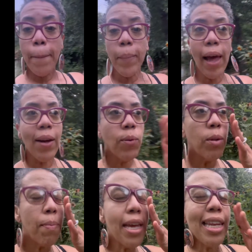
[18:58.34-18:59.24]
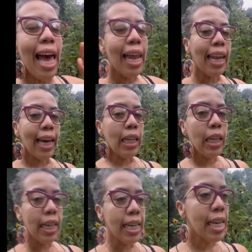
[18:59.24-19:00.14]
Like with me not like
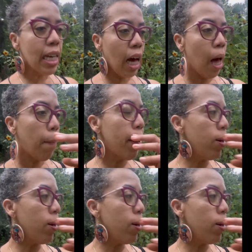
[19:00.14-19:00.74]
cleaning up in the